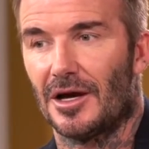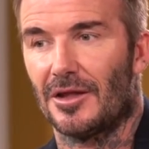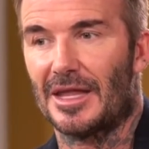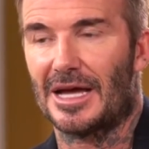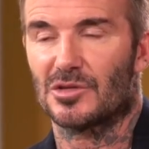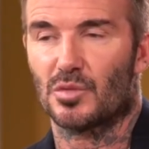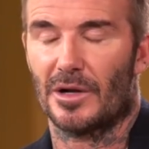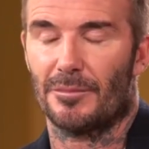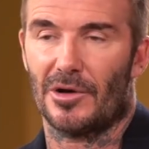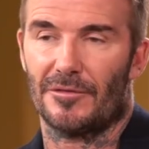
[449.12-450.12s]
And that's
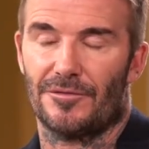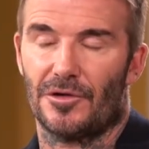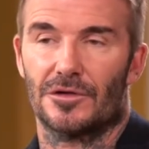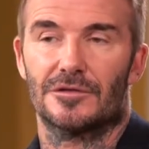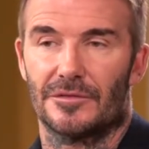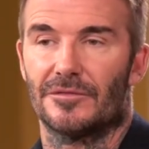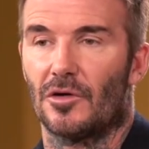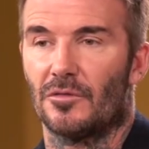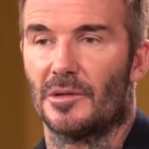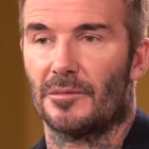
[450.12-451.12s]
where my first
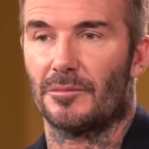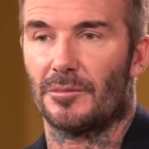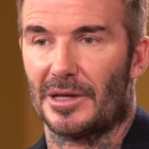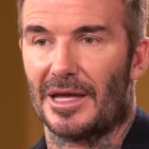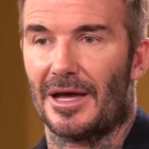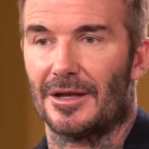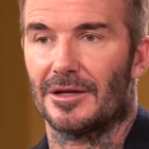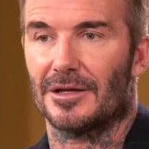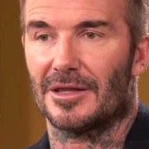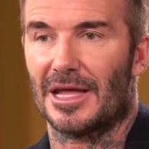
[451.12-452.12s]
involvement
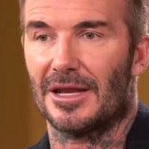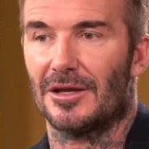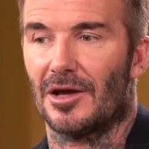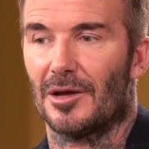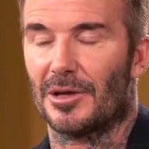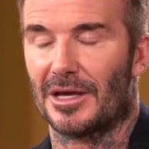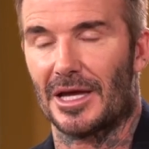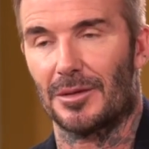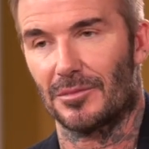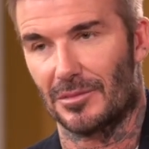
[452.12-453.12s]
began. Then I
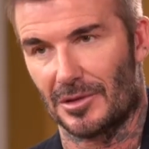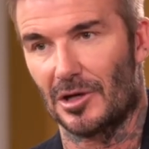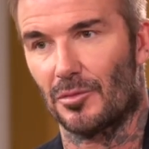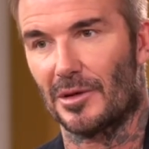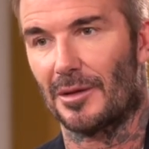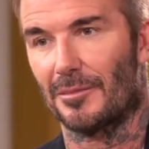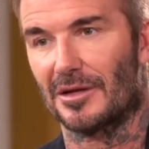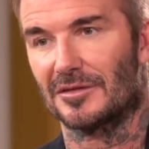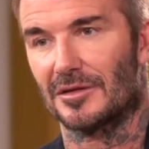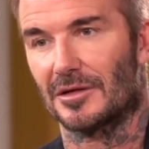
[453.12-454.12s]
became global
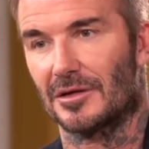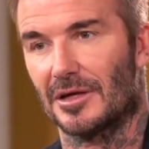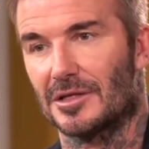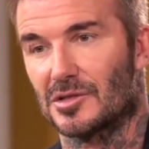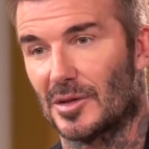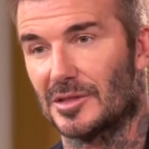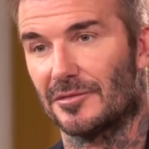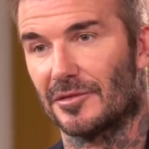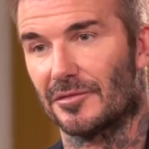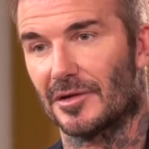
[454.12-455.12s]
ambassador in
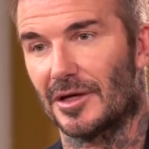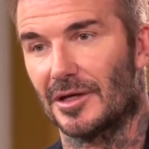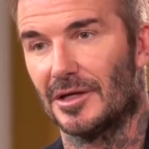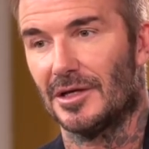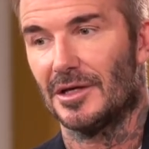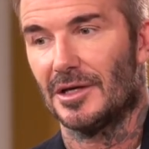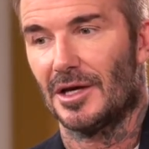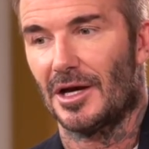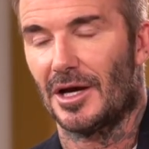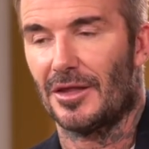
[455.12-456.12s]
2015.
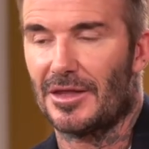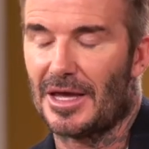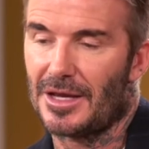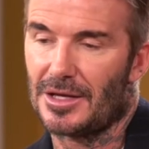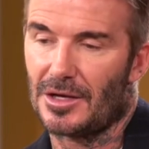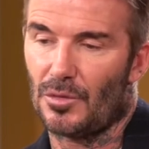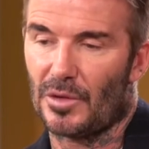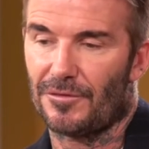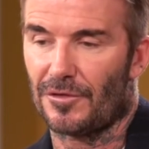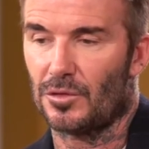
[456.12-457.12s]
And then
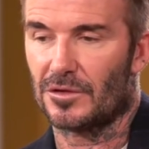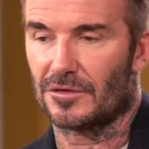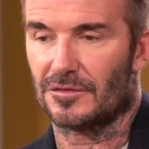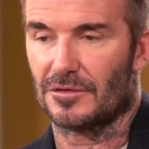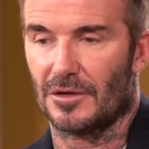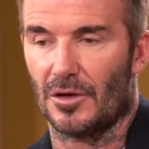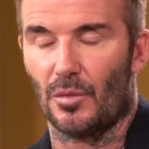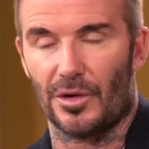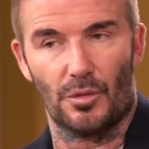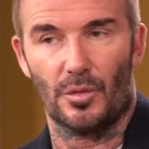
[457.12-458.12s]
we focused,
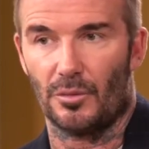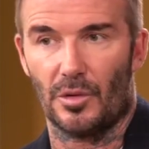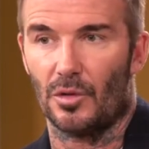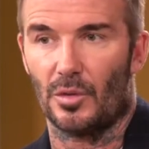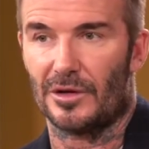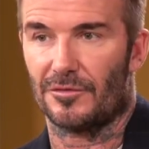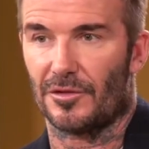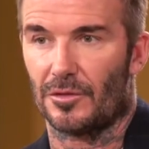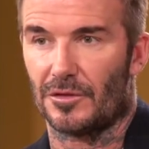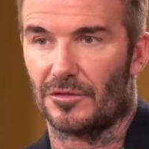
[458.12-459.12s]
and will always
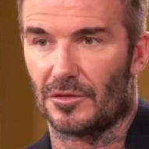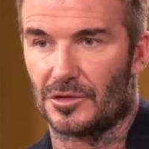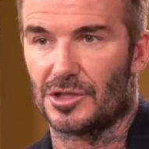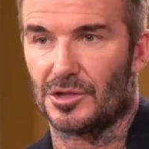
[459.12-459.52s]
focus on